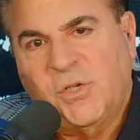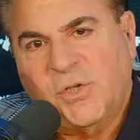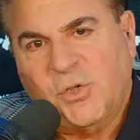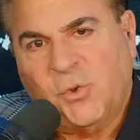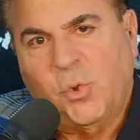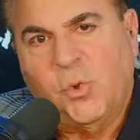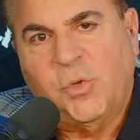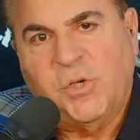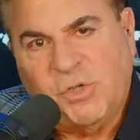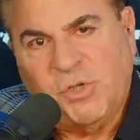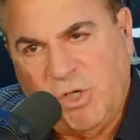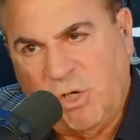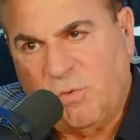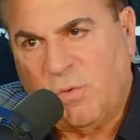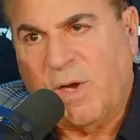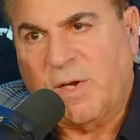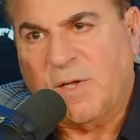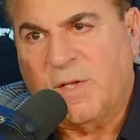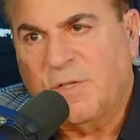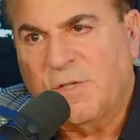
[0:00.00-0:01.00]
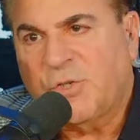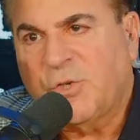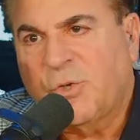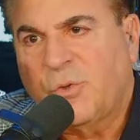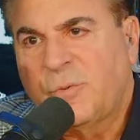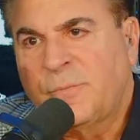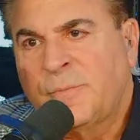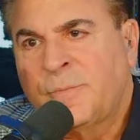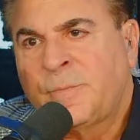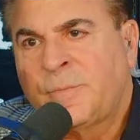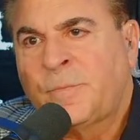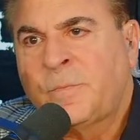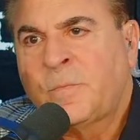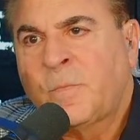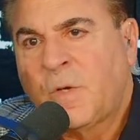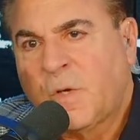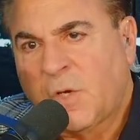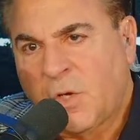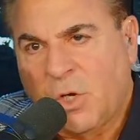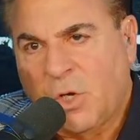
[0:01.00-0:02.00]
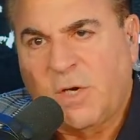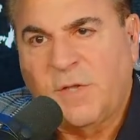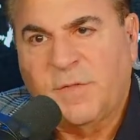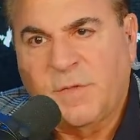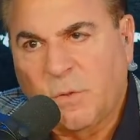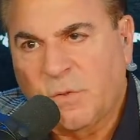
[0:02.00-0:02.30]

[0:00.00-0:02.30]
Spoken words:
screw the sheetrock into, cutting